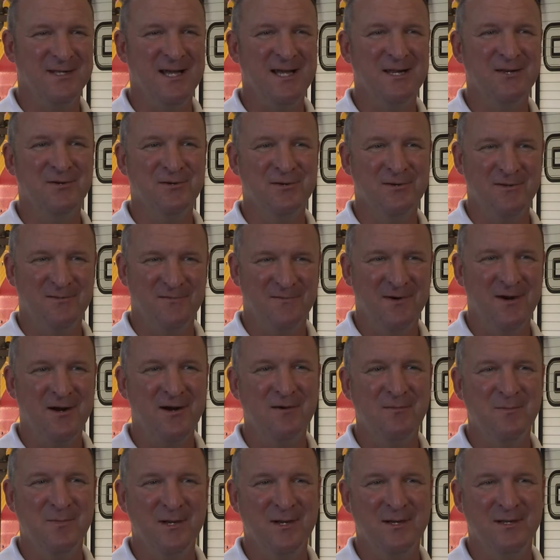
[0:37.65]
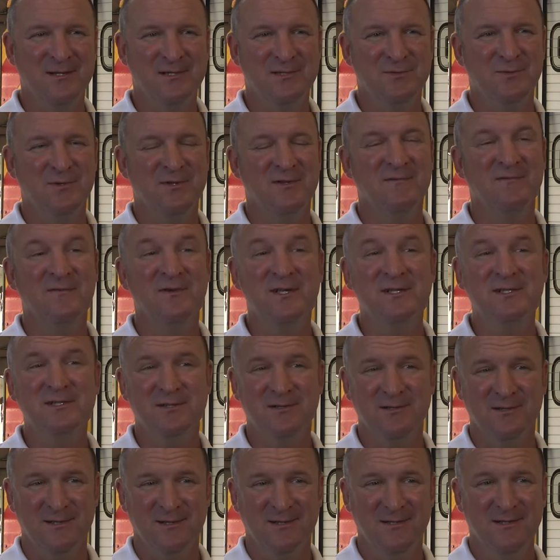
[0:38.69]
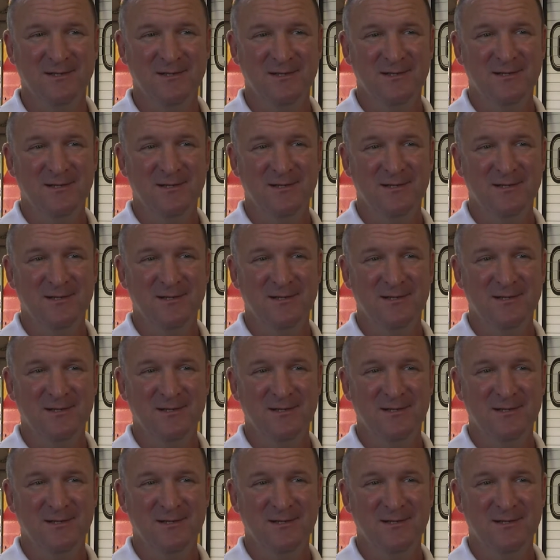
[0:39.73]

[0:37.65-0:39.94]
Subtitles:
that during the fire meetings. Well, eventually,